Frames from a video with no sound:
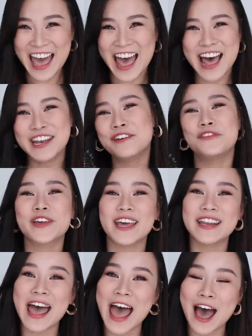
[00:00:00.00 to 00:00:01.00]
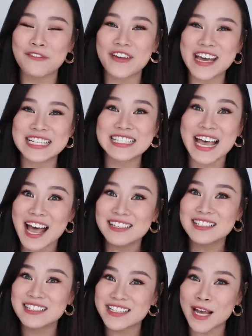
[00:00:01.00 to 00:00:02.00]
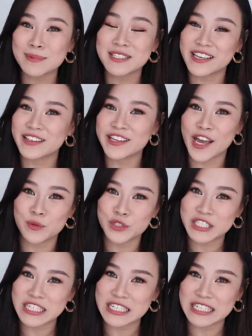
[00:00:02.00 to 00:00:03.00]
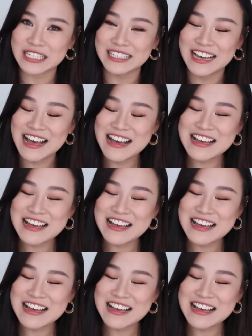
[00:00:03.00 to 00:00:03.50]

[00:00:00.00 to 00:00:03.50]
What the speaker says: And if you can have a 10-step skincare routine,